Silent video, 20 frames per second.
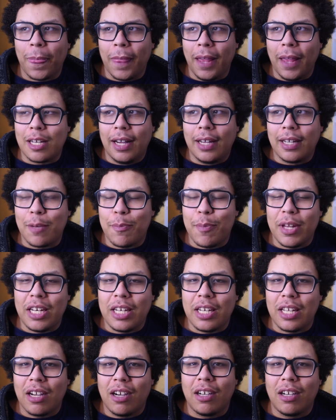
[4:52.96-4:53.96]
depending
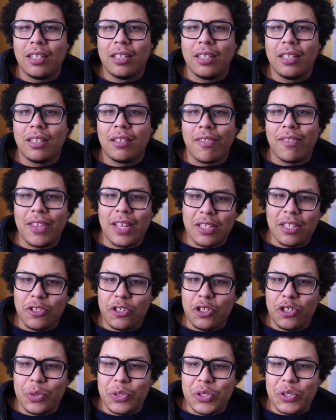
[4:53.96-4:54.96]
on the things that you
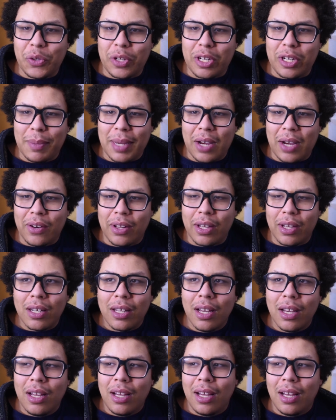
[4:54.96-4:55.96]
enjoyed about it.
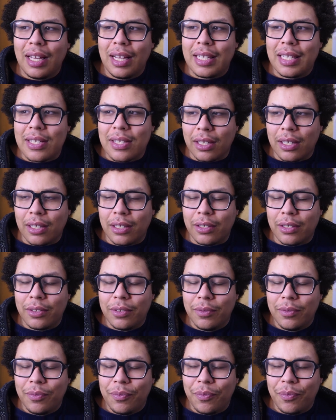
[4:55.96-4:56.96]
So
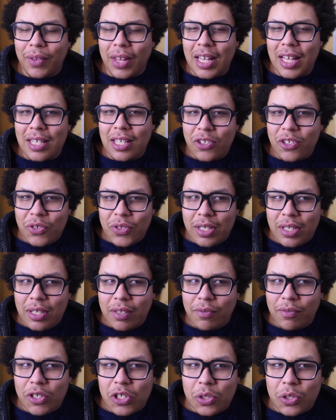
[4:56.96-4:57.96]
it's interesting for
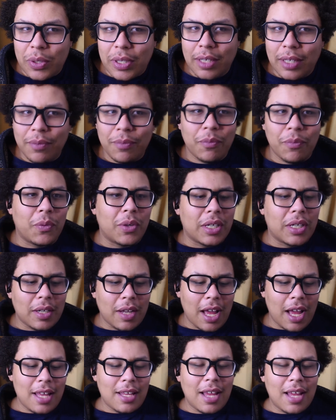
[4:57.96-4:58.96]
sure.
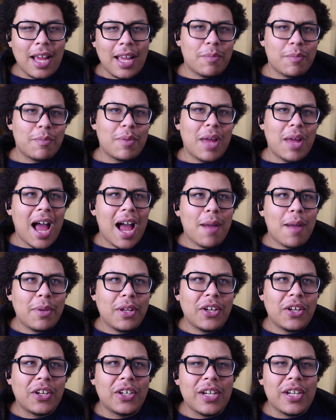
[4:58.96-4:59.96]
I am happier
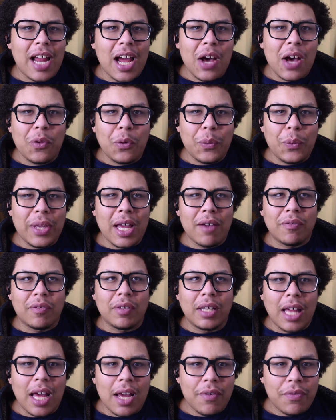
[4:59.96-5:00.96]
now that we have
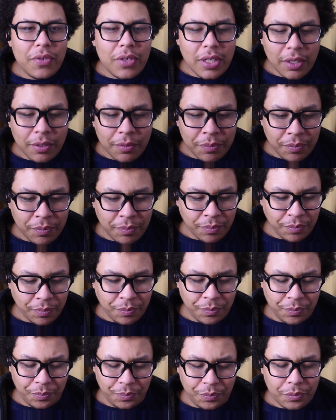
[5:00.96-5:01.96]
left
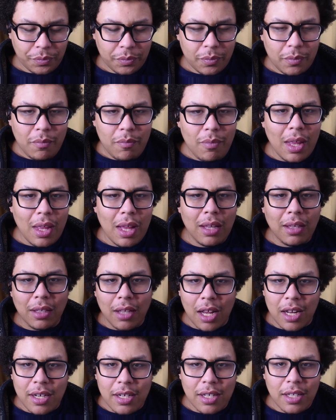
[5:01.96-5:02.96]

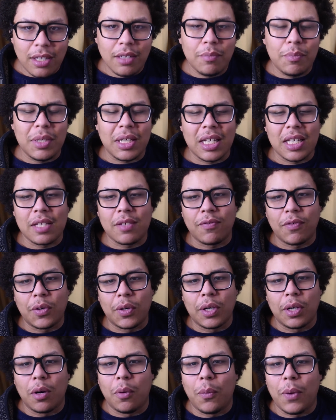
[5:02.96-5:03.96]
London, because for a
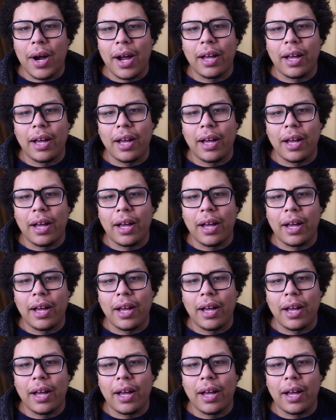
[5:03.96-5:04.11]
while